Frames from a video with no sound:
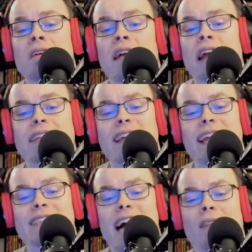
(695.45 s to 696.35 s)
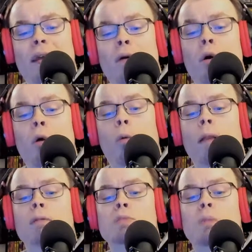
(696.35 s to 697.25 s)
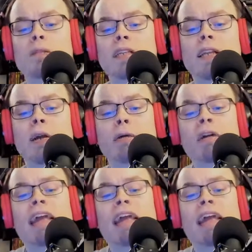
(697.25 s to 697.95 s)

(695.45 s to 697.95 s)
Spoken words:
It did exactly what it was supposed to do,